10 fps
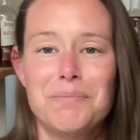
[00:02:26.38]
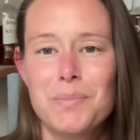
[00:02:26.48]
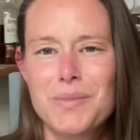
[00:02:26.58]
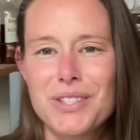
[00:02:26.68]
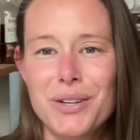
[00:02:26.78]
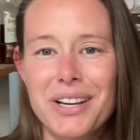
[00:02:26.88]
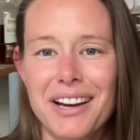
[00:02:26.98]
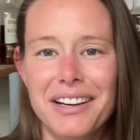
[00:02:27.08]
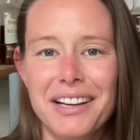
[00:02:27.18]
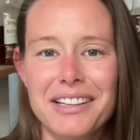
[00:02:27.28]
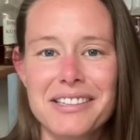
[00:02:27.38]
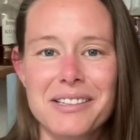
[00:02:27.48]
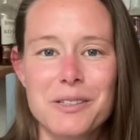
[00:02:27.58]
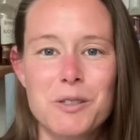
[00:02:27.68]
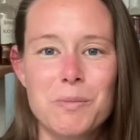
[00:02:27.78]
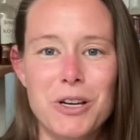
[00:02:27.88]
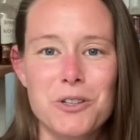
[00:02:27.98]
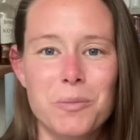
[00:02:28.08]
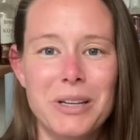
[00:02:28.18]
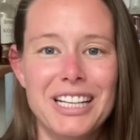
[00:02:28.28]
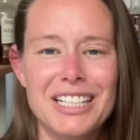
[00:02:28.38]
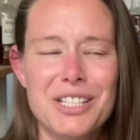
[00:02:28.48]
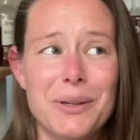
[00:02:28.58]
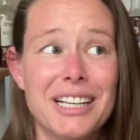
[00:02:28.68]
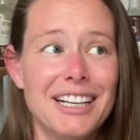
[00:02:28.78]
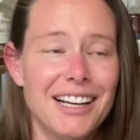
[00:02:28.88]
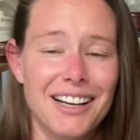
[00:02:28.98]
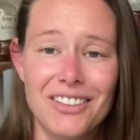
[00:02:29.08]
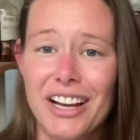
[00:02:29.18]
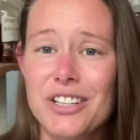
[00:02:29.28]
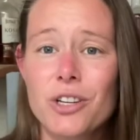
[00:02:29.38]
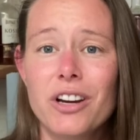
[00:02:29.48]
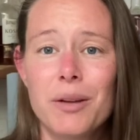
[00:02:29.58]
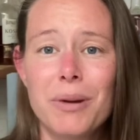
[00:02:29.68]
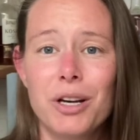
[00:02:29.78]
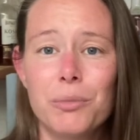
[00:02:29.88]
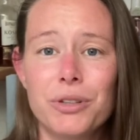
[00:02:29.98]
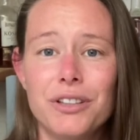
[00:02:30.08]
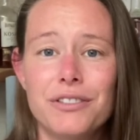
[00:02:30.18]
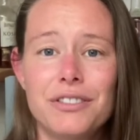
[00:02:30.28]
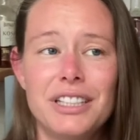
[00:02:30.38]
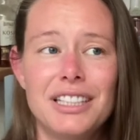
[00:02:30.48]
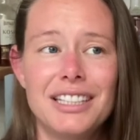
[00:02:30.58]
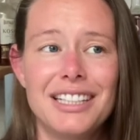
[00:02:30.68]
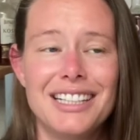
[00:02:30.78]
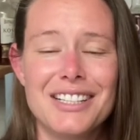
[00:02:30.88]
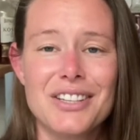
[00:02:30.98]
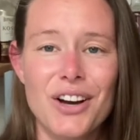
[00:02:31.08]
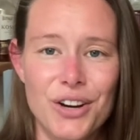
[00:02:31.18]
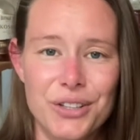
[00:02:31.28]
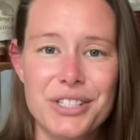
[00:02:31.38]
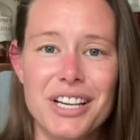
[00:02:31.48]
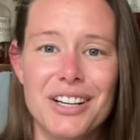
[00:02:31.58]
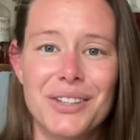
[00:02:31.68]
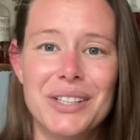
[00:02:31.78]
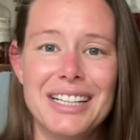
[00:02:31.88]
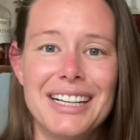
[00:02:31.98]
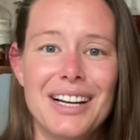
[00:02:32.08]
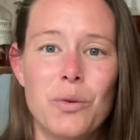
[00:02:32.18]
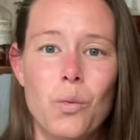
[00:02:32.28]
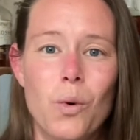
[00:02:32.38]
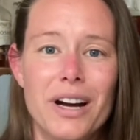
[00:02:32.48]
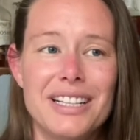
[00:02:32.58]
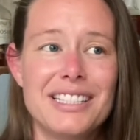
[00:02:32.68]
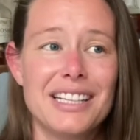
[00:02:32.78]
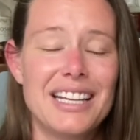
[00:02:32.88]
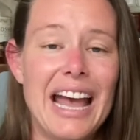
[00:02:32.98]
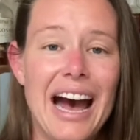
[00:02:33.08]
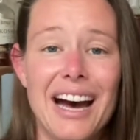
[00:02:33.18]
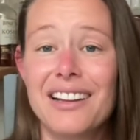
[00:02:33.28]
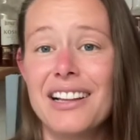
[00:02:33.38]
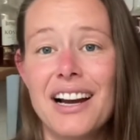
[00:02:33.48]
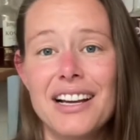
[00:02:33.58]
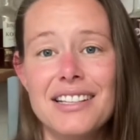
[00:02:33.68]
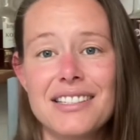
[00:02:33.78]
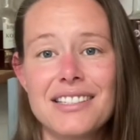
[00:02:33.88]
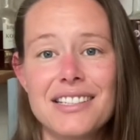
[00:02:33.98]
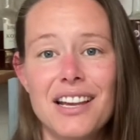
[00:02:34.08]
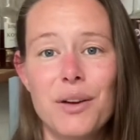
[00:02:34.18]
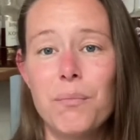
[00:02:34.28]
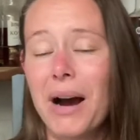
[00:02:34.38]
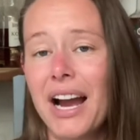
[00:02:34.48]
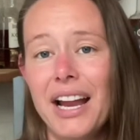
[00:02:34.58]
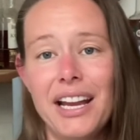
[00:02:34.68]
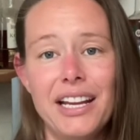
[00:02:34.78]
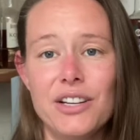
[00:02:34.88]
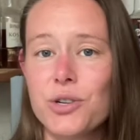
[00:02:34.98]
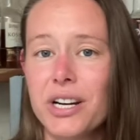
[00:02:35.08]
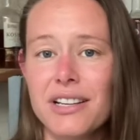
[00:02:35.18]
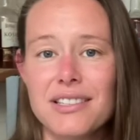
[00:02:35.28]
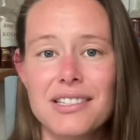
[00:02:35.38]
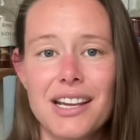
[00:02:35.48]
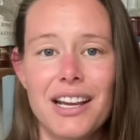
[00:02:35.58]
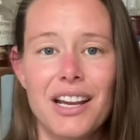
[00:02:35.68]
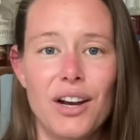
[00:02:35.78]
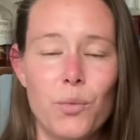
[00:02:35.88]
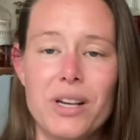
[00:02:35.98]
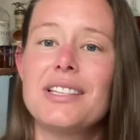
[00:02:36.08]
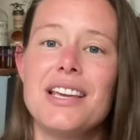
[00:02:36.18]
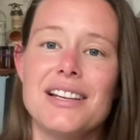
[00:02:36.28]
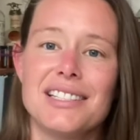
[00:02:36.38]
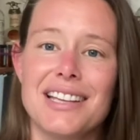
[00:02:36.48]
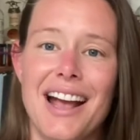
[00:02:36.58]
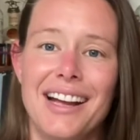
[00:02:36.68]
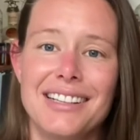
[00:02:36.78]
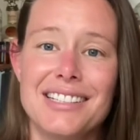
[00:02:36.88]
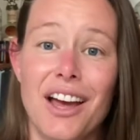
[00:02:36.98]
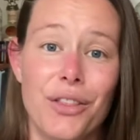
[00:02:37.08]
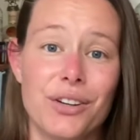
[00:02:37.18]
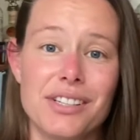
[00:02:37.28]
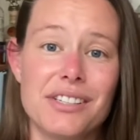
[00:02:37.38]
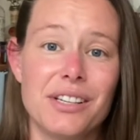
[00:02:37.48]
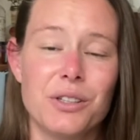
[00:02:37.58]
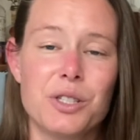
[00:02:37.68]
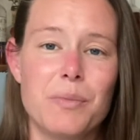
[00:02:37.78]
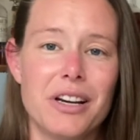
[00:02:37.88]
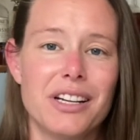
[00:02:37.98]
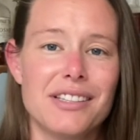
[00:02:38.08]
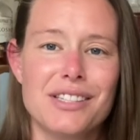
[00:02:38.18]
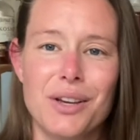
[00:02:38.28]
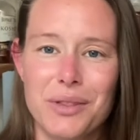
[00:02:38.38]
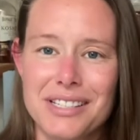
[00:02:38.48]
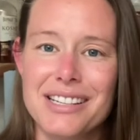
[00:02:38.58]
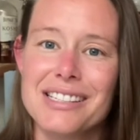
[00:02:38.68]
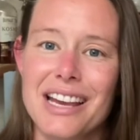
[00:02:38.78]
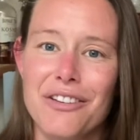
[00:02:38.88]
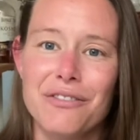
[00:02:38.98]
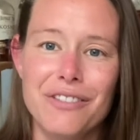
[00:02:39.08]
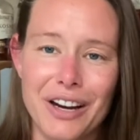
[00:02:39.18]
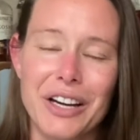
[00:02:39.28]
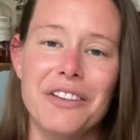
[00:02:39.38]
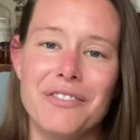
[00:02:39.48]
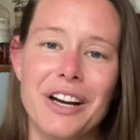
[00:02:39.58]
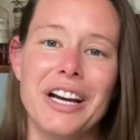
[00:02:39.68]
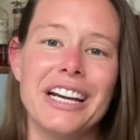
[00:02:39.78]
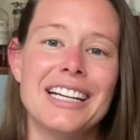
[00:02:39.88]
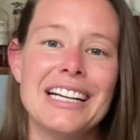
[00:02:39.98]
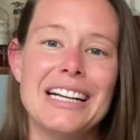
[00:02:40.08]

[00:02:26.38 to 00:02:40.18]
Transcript: So yeah, it has this special meaning to it. Elijah Craig Barrel Proof is also what catalyzed my interest in whiskeys and other distilled spirits. So this is a very, very